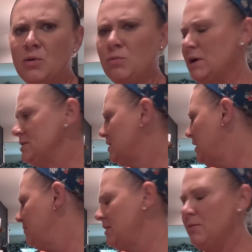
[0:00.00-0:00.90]
one
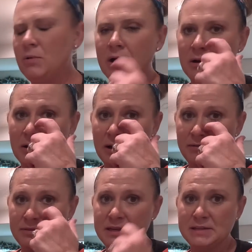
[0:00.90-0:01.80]
time in the water
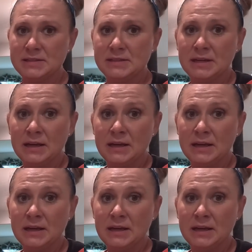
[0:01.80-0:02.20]
of this